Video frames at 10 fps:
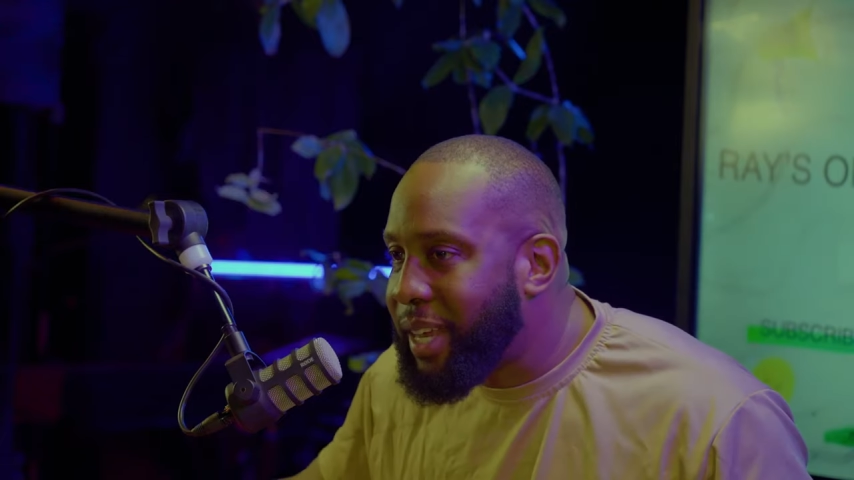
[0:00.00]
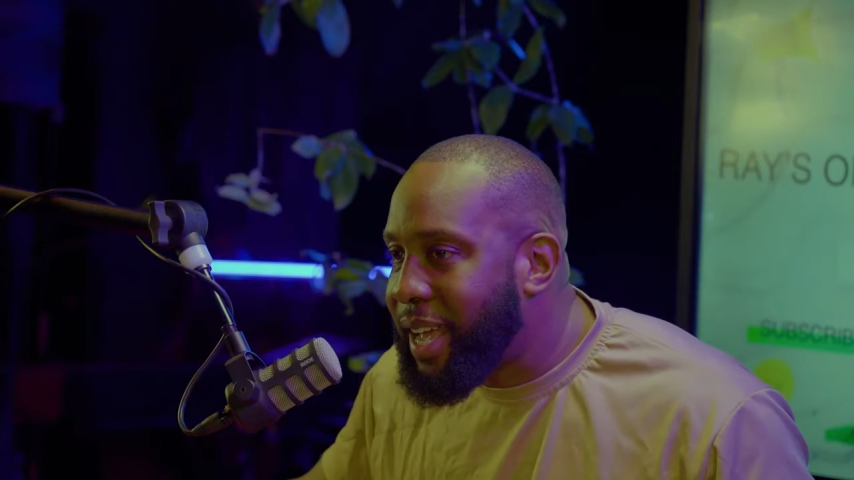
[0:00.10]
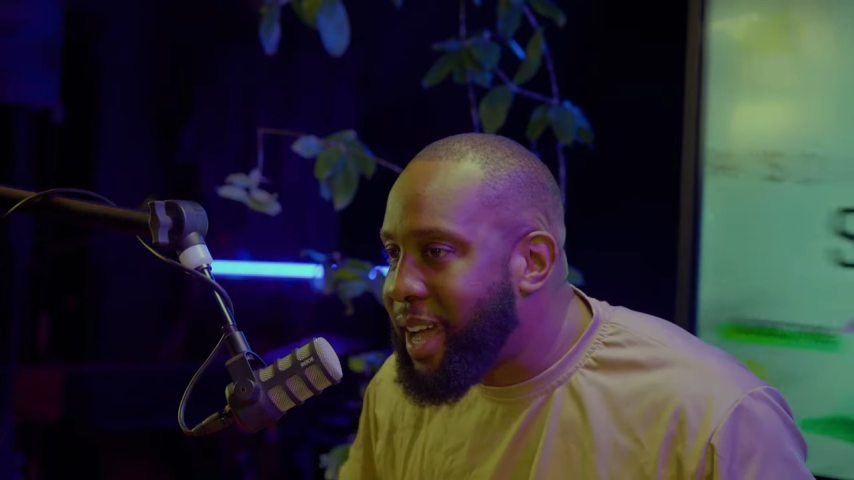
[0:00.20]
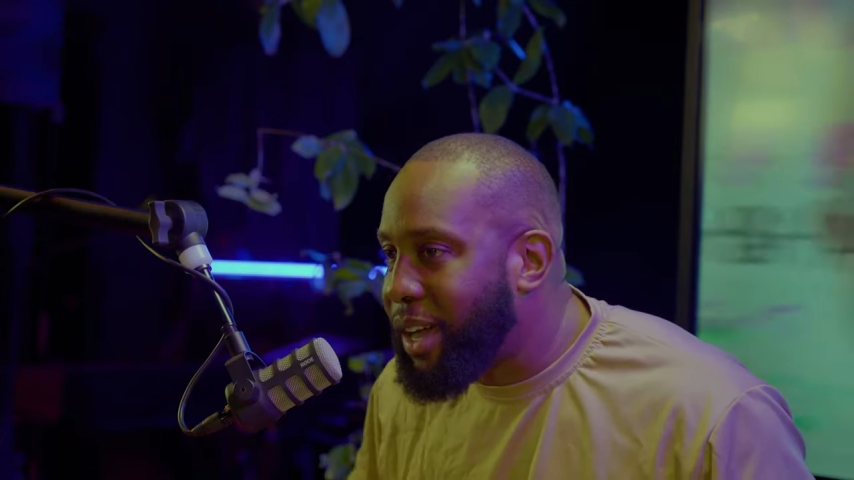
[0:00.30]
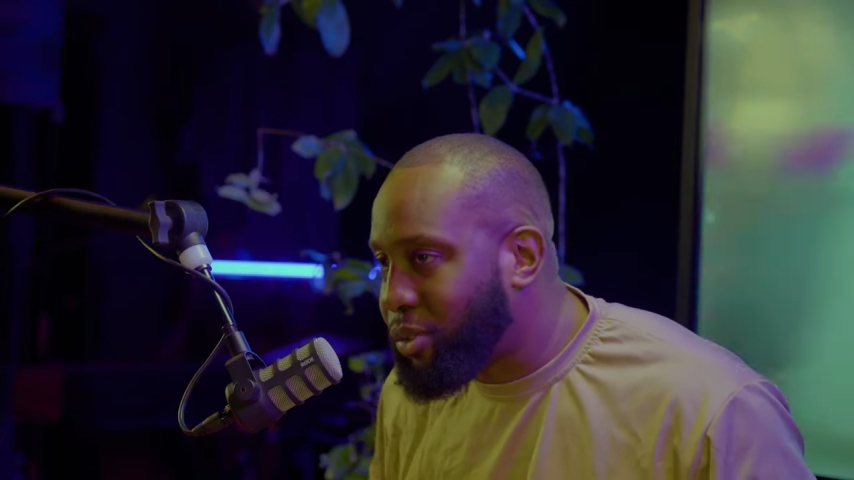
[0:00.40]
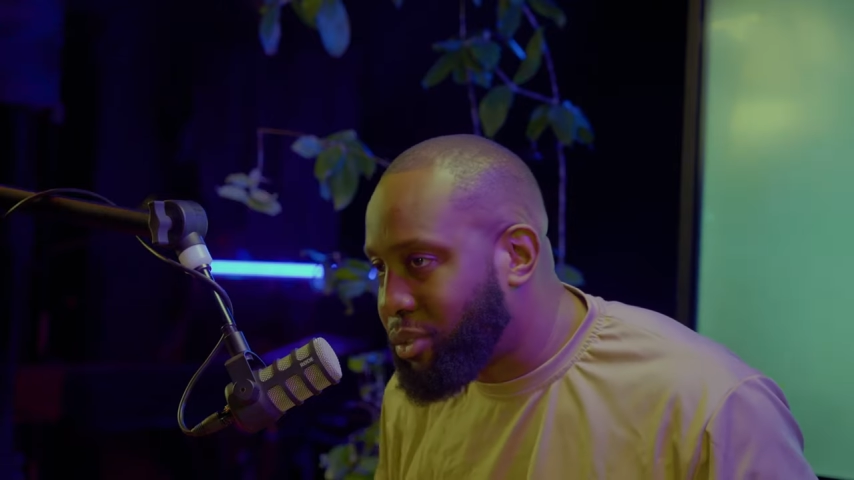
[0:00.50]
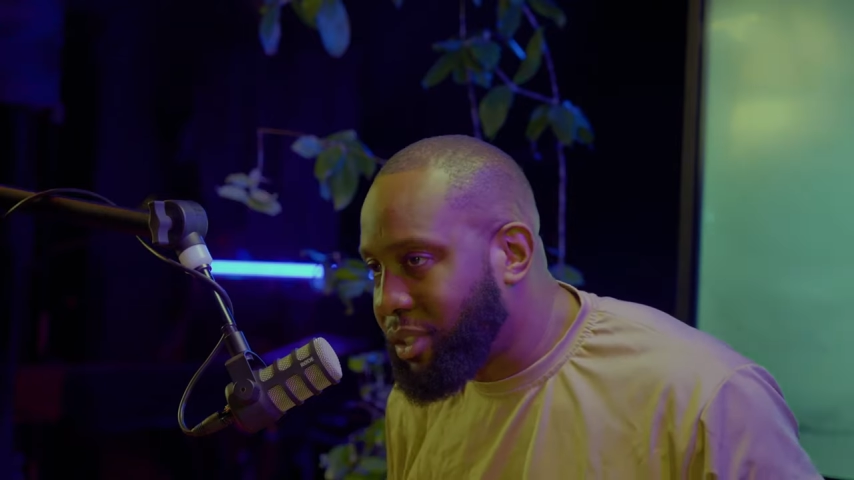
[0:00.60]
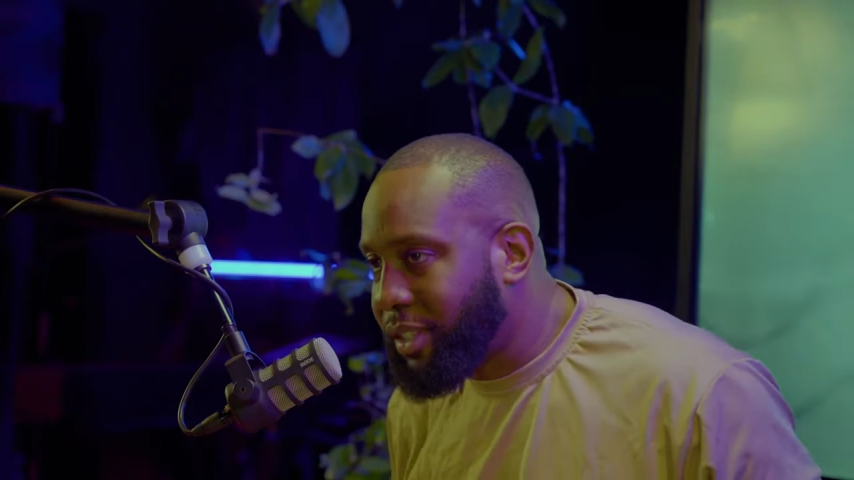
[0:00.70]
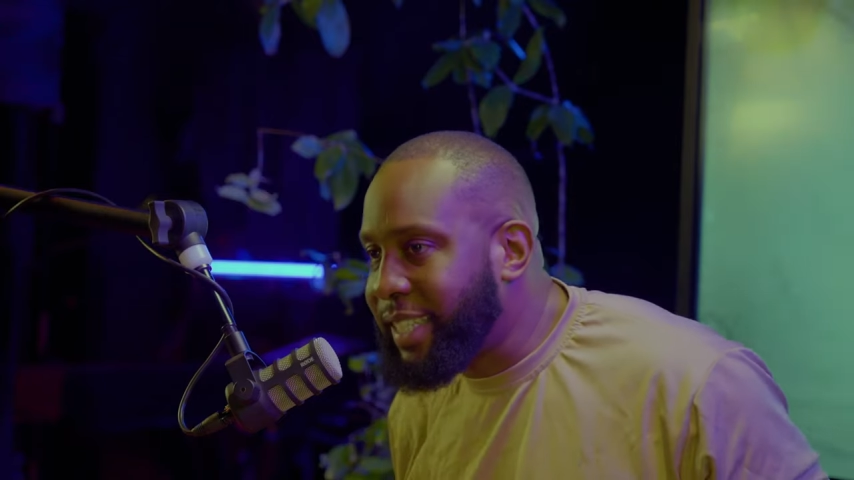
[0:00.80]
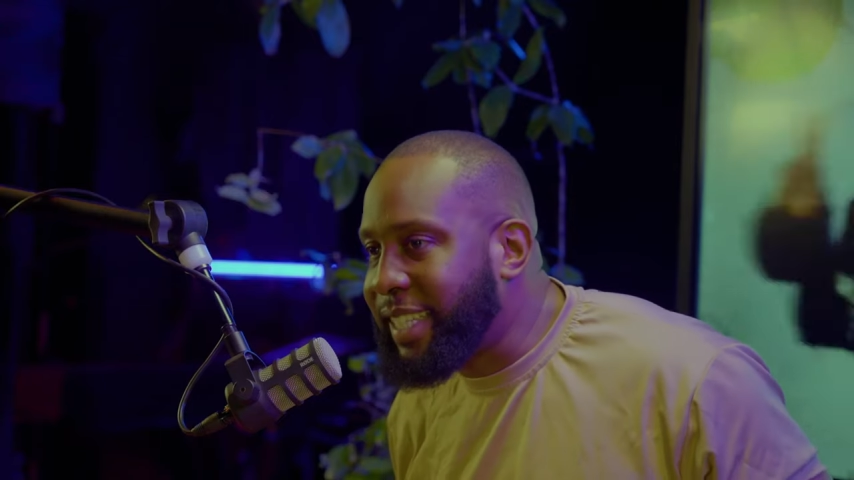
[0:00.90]
the house.
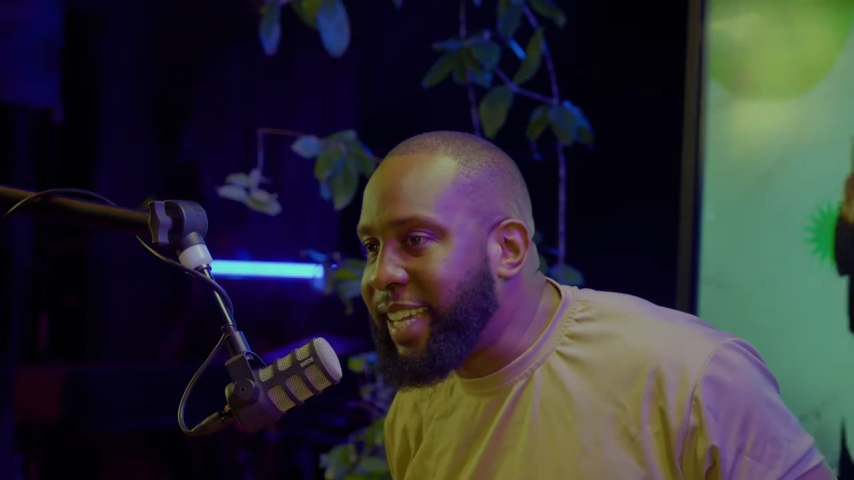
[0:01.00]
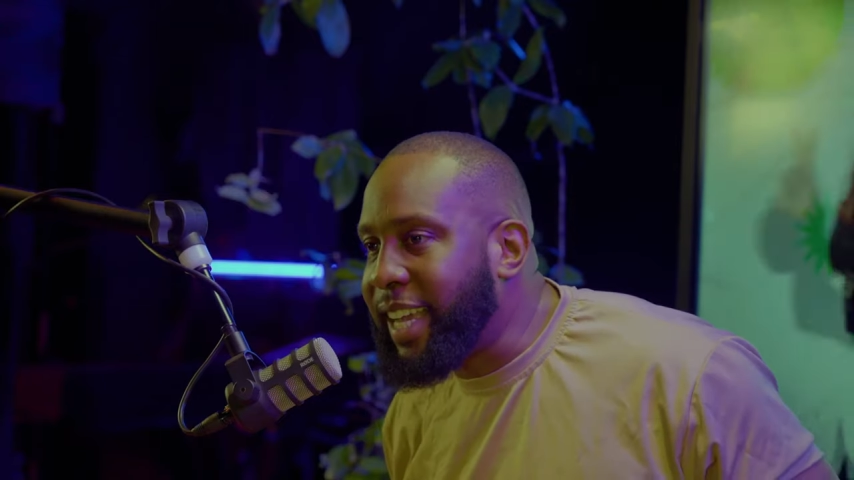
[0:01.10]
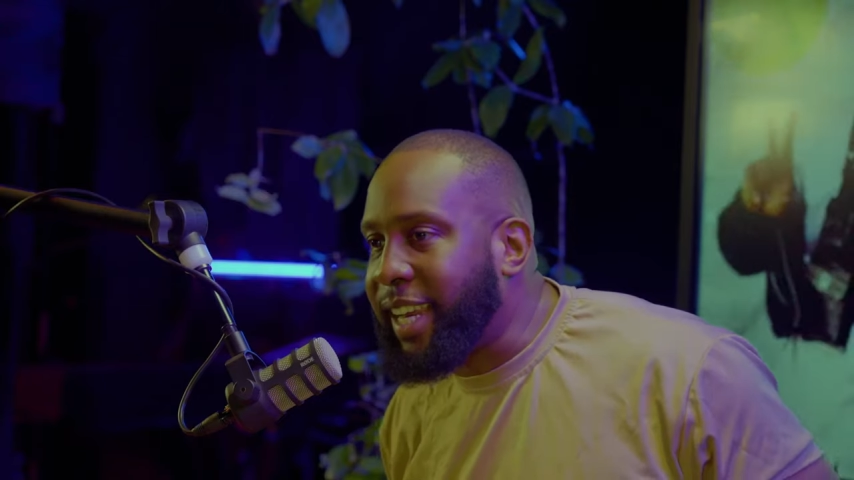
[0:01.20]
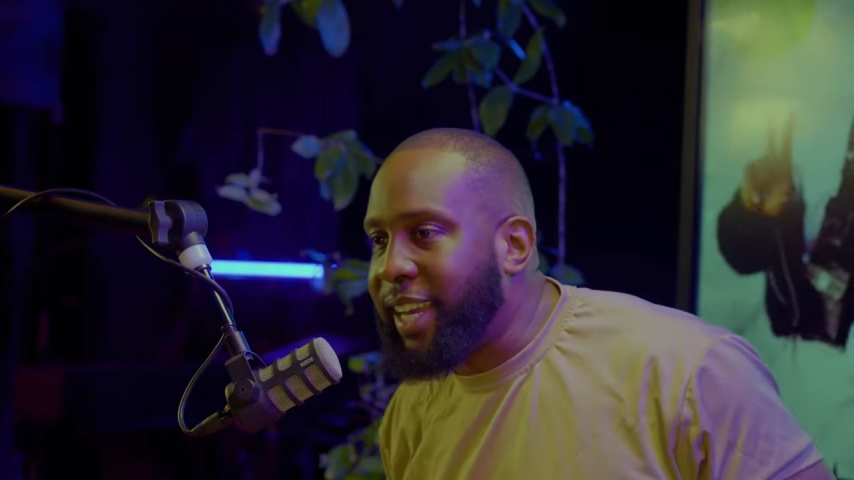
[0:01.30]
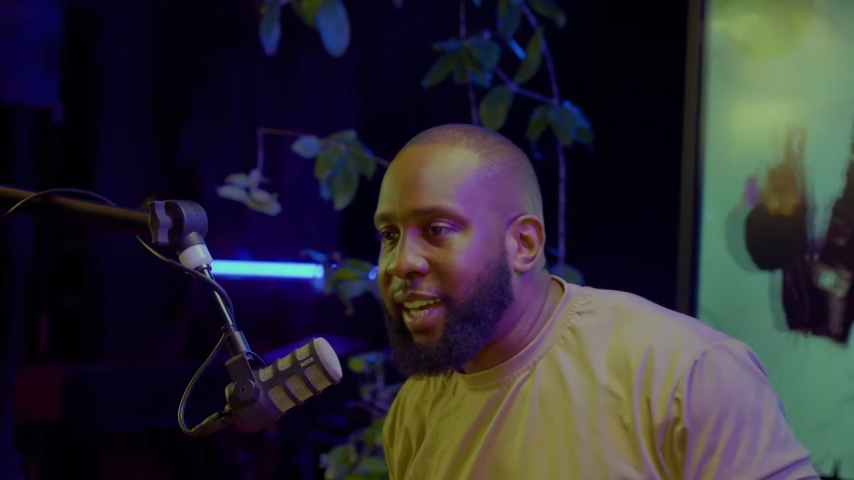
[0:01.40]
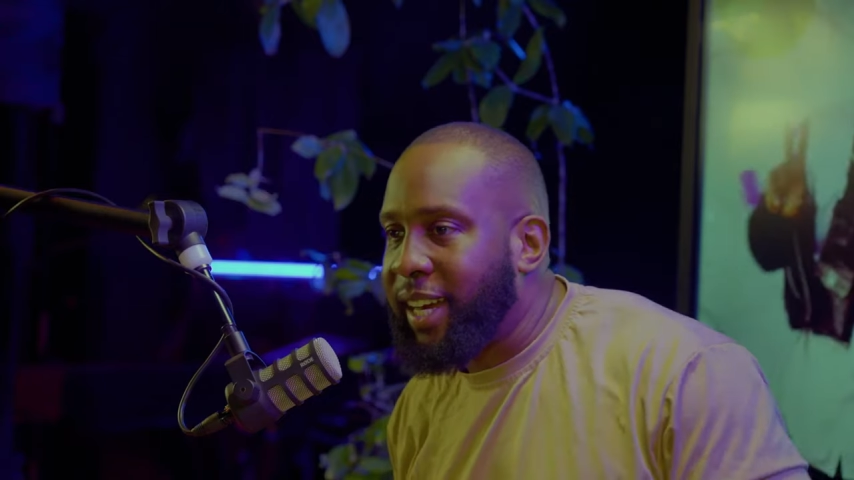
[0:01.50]
It's giddy.